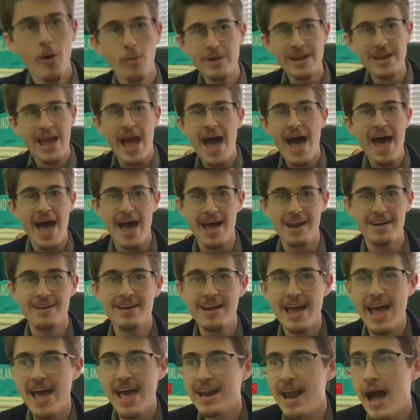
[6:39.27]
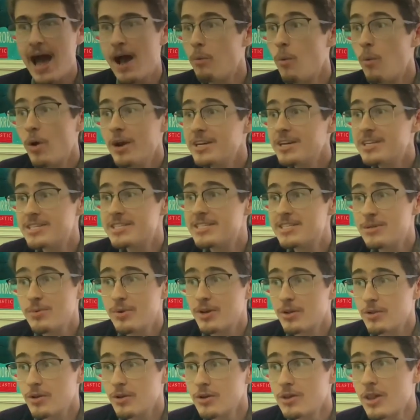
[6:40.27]
we had. And I wanted to see what
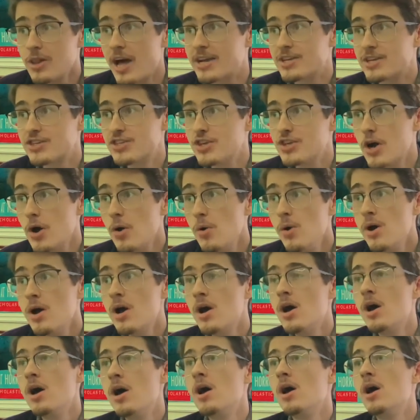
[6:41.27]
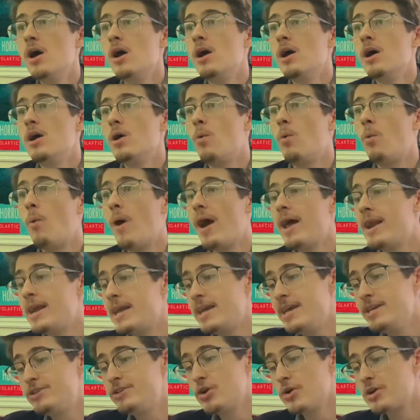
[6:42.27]
it looked like. So when
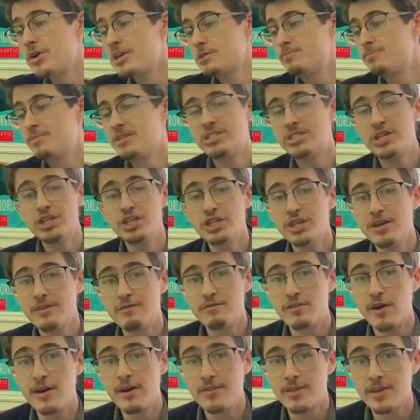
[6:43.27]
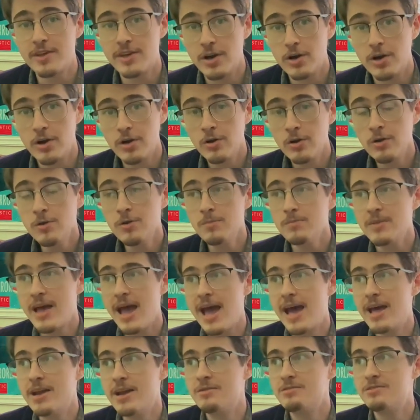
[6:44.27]
he took his position in front of the urinal,
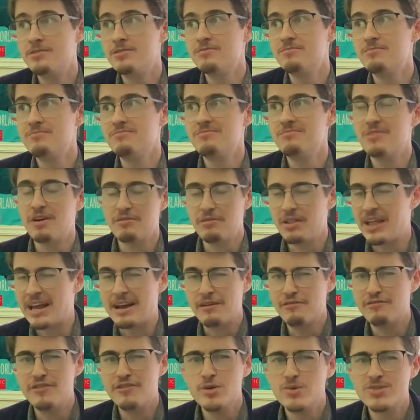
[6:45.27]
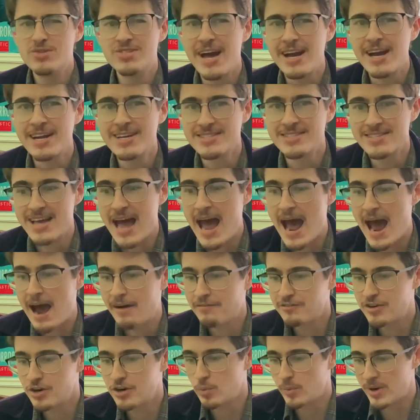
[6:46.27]
and like a few seconds
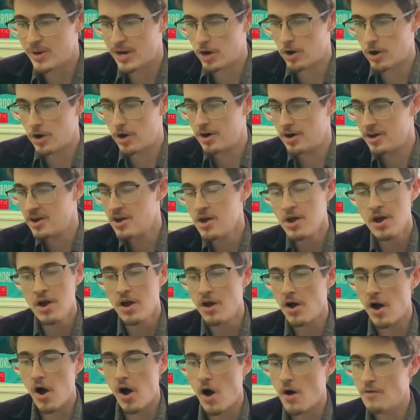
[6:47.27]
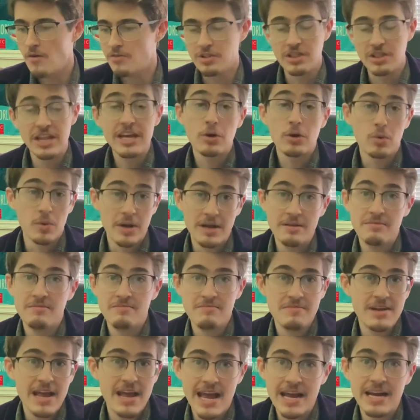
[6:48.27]
after we heard the liquid
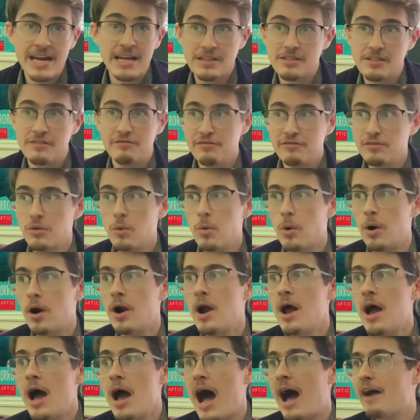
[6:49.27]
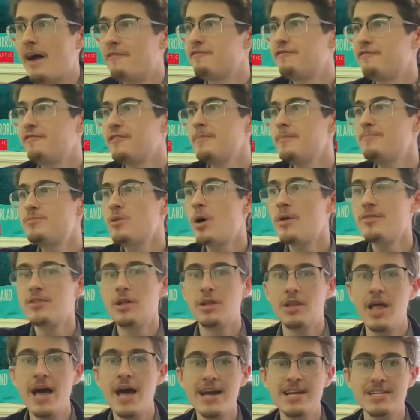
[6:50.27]
hitting the floor, I flipped on the
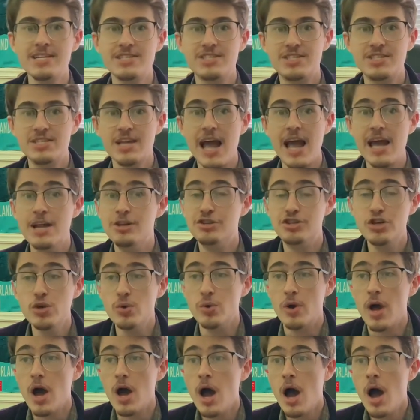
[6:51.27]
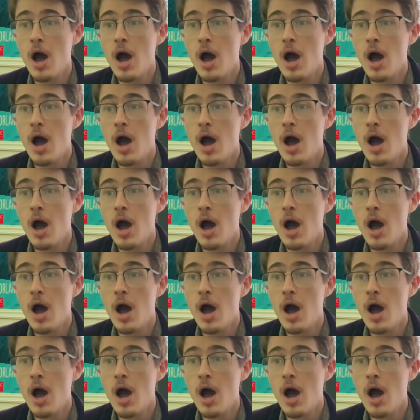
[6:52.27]
lights, and dude,